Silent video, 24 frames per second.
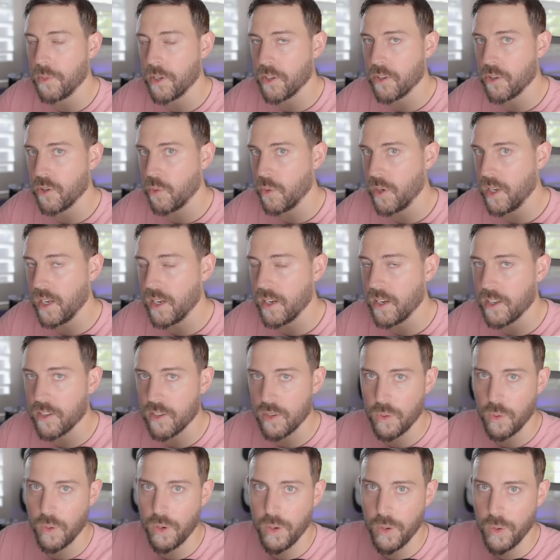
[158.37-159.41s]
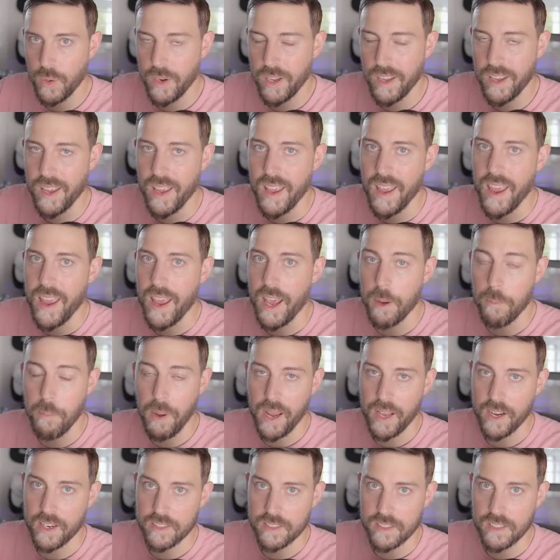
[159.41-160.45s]
between Toyota and
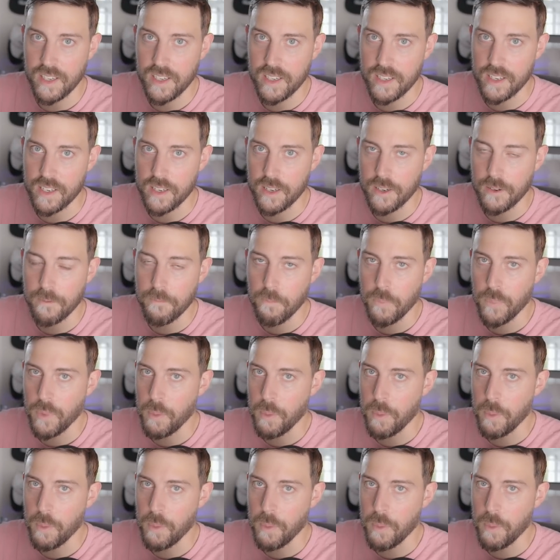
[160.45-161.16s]
Panasonic.